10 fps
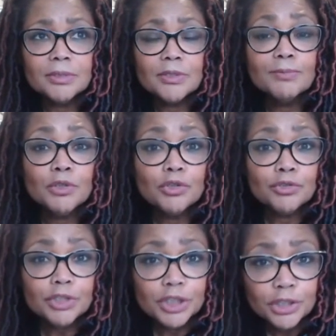
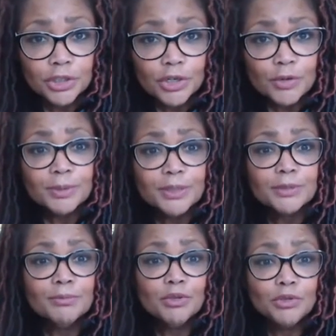nutrition, with
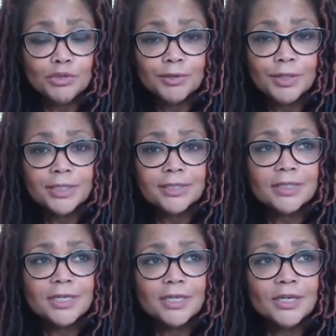some
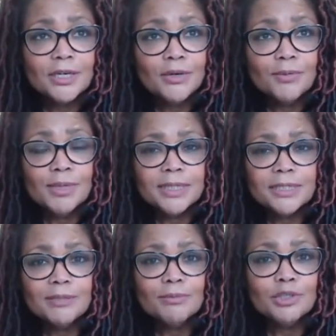nutrients, with
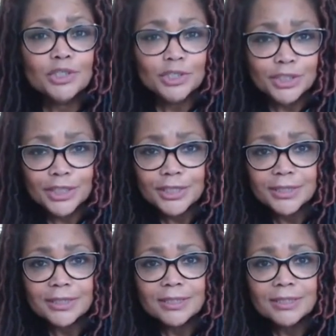some
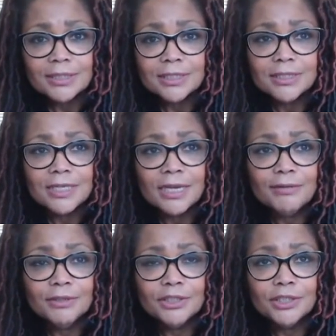goodness that's
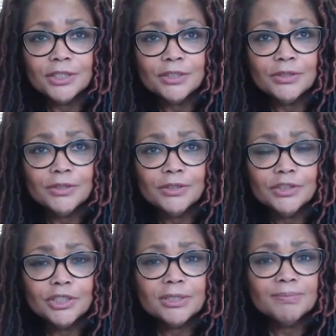going to
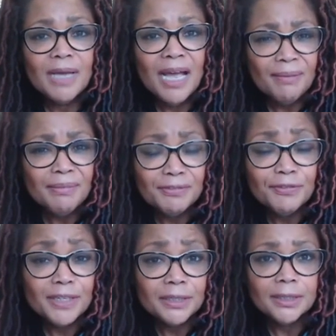just help me
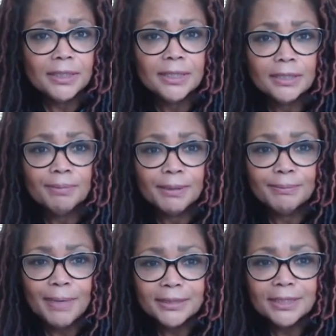feel a little
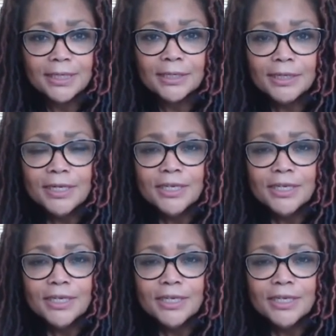bit better.